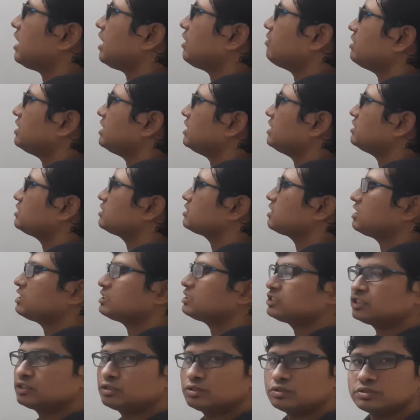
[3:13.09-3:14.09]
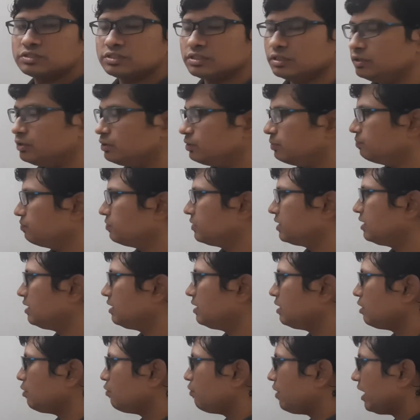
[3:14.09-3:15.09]
I will initialize it to 0.
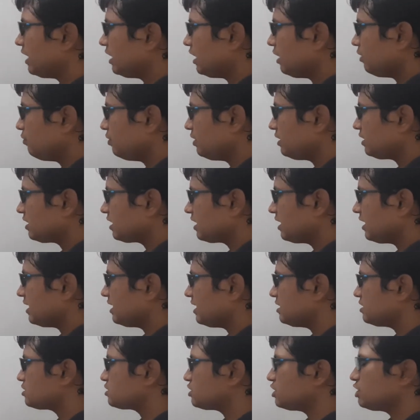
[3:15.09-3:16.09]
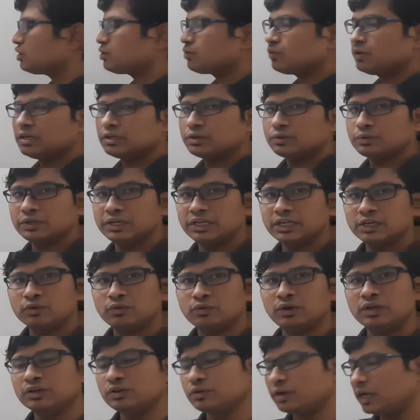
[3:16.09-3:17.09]
Whenever k is equal to
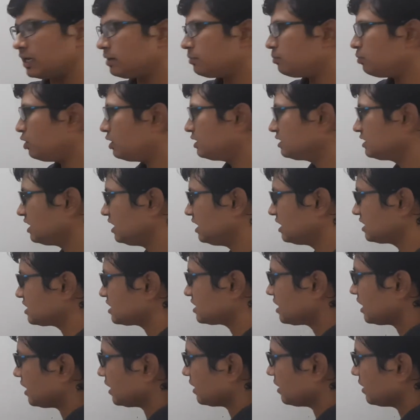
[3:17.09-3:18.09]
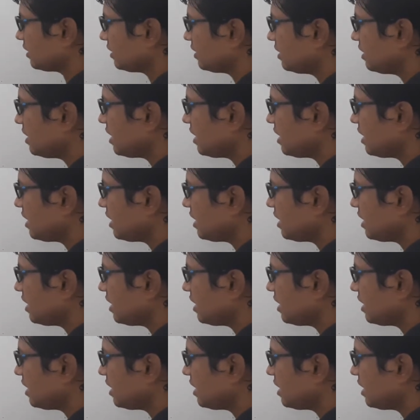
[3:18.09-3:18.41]
equal to n modulus 10,